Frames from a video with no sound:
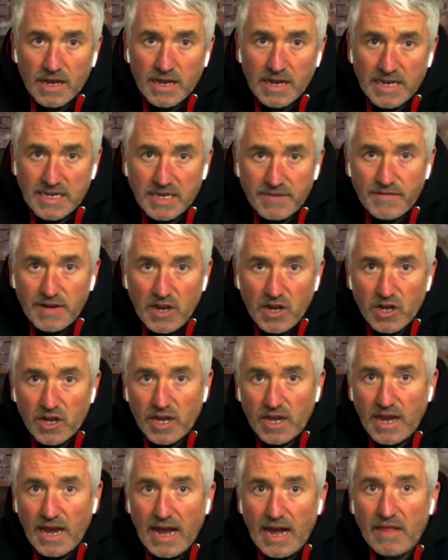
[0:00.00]
Let's have a
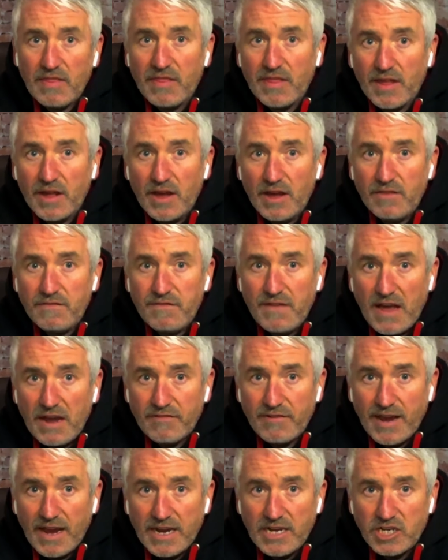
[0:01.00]
look at the
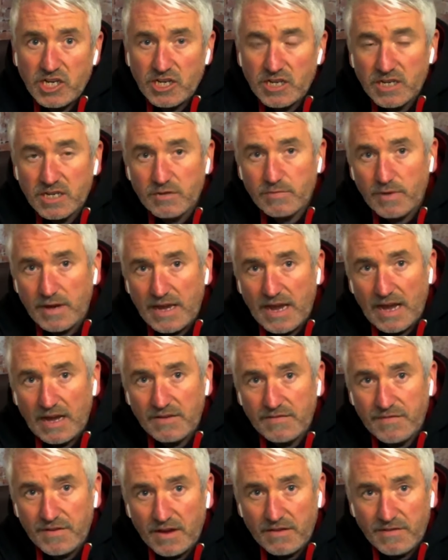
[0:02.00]
variations that we
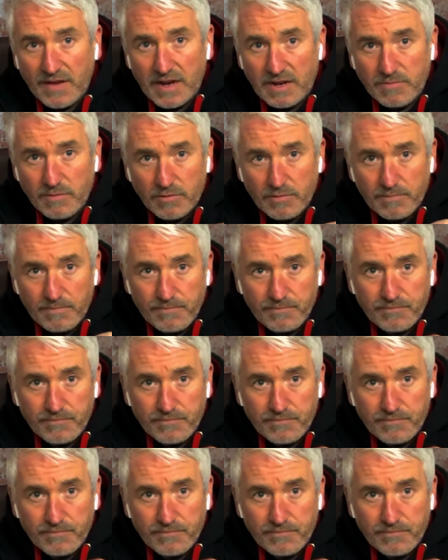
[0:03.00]
have available.